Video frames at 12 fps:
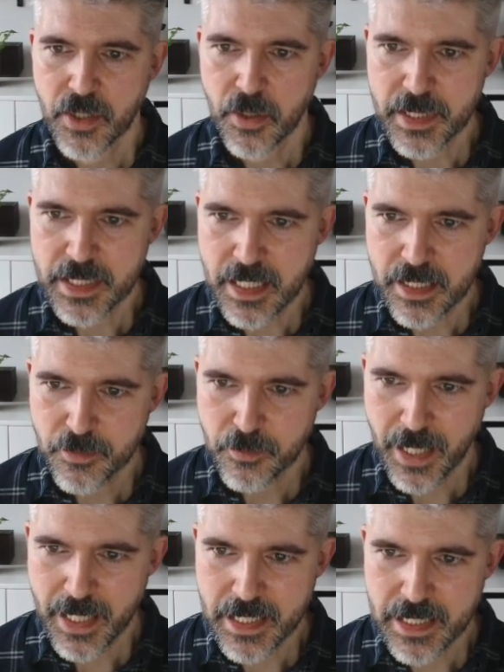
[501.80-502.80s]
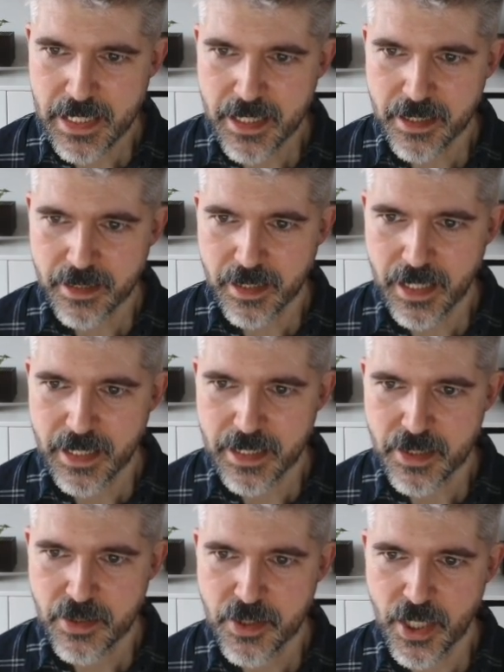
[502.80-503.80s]
it's right in here, and
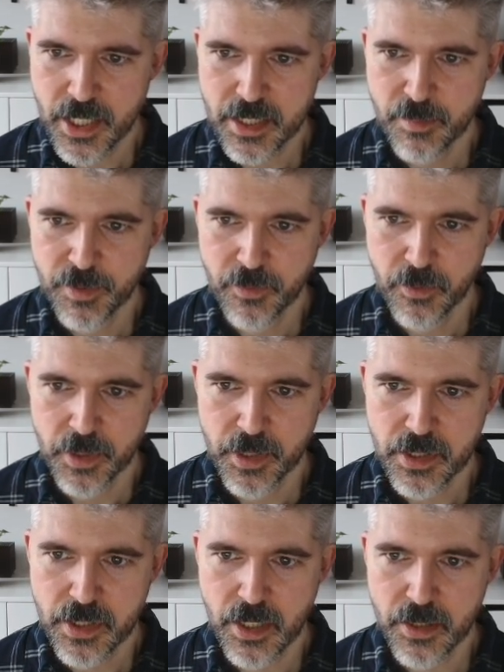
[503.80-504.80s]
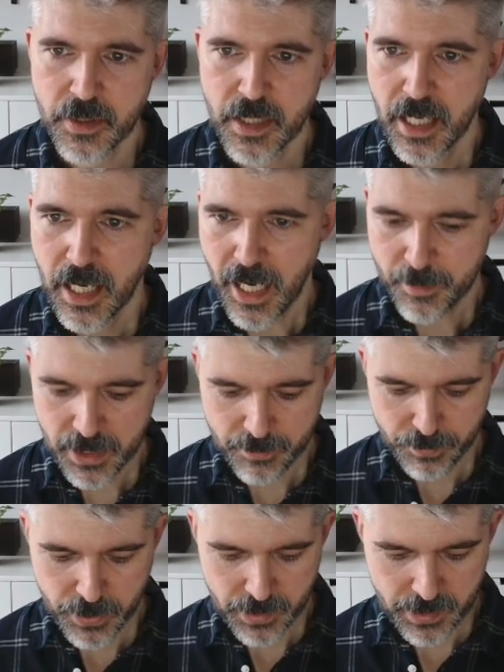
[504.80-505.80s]
it's just before the so. I'm going to
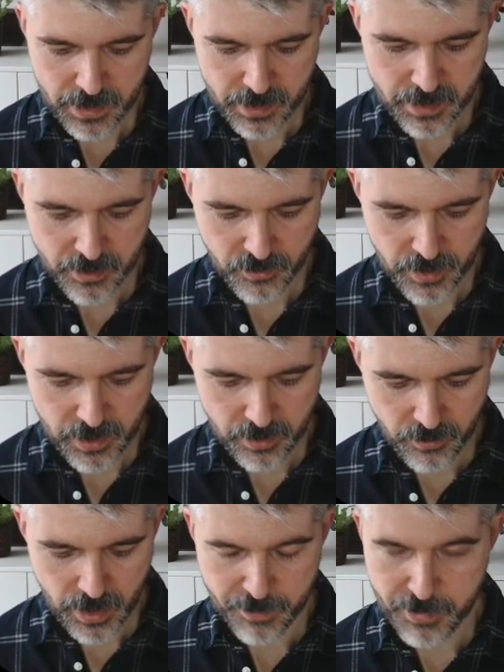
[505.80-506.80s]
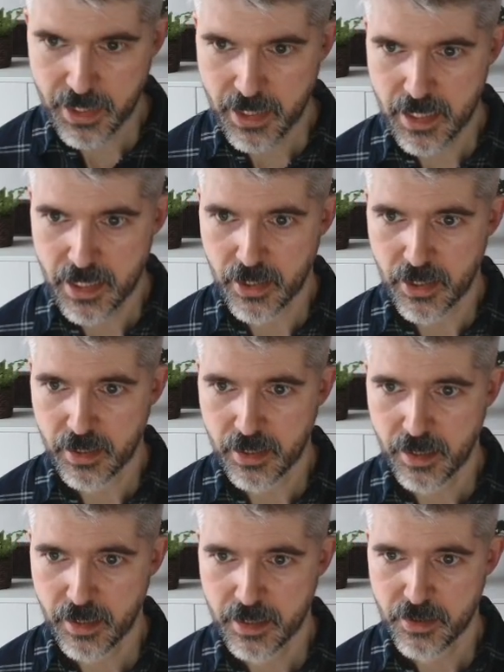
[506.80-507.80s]
put the screen grab here.
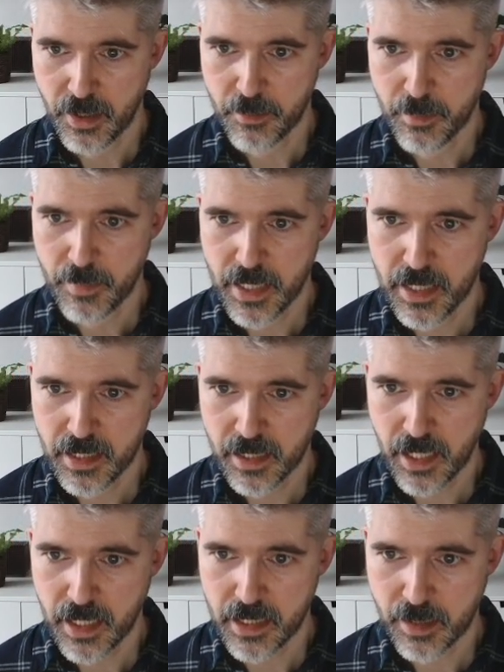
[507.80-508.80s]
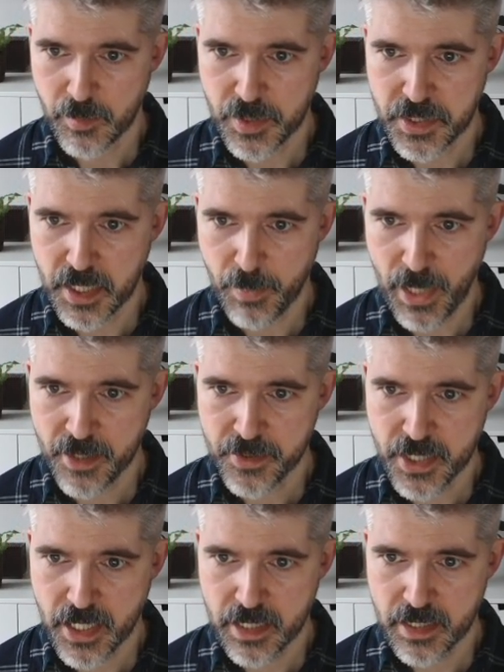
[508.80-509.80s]
So I'm indicating, I'm using the pound
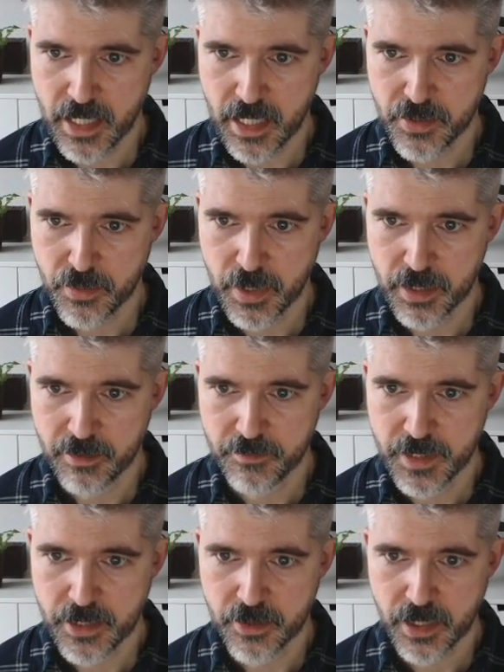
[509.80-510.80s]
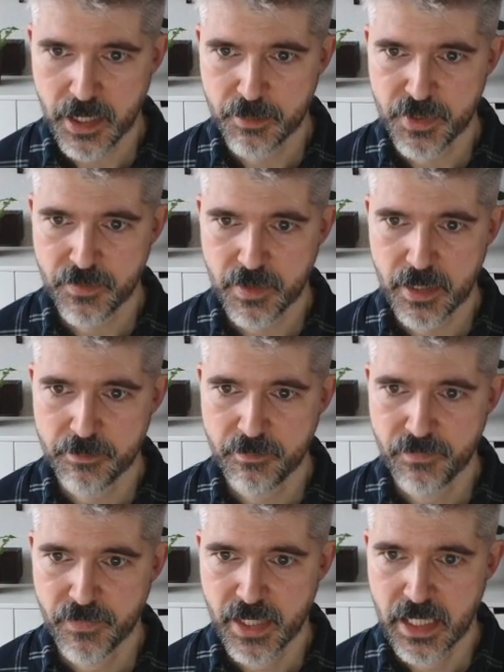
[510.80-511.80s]
sign. That's where the figure comes from.
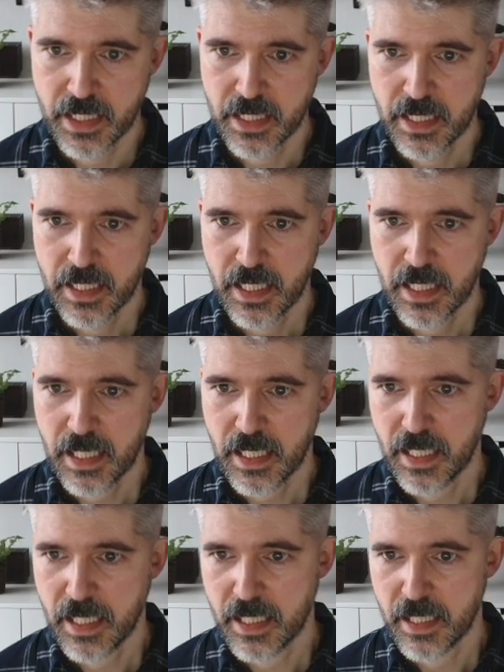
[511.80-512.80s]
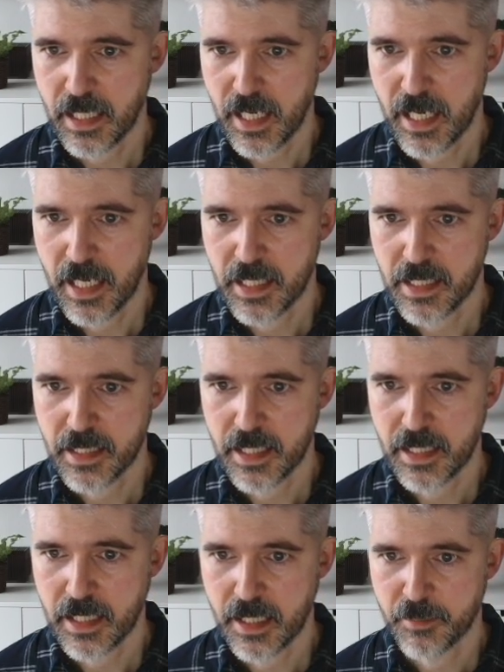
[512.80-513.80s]
And
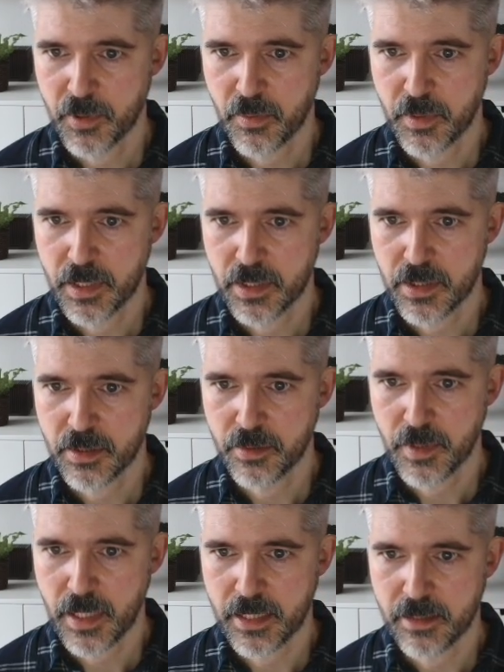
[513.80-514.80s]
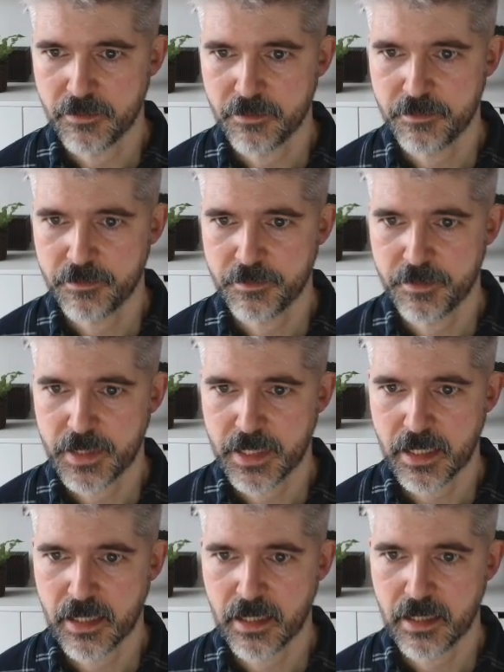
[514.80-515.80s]
then I'm going to write fig.